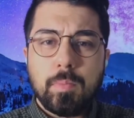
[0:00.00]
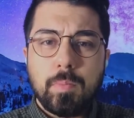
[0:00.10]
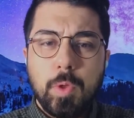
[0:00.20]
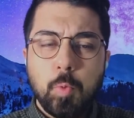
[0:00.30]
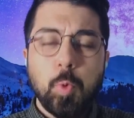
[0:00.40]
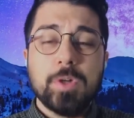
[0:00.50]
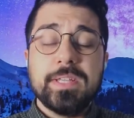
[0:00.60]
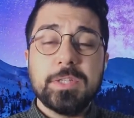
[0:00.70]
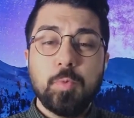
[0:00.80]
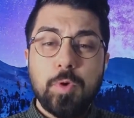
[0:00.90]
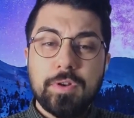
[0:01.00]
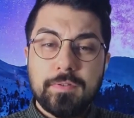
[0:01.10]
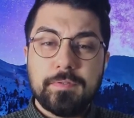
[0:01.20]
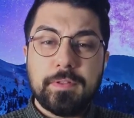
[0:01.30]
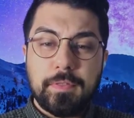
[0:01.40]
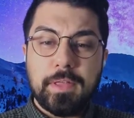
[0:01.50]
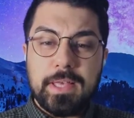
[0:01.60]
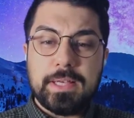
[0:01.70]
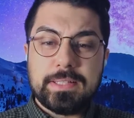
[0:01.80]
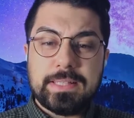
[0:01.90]
what is one of the
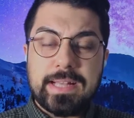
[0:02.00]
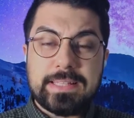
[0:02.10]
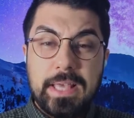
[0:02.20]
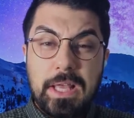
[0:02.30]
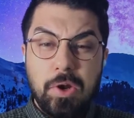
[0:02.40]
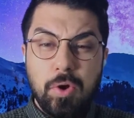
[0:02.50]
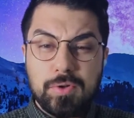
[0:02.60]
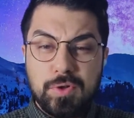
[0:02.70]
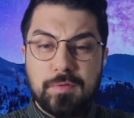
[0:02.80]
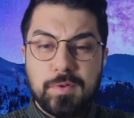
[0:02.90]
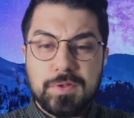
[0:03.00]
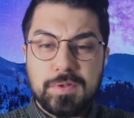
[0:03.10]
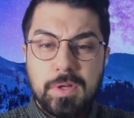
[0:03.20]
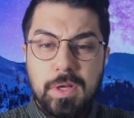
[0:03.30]
things that a lot of us,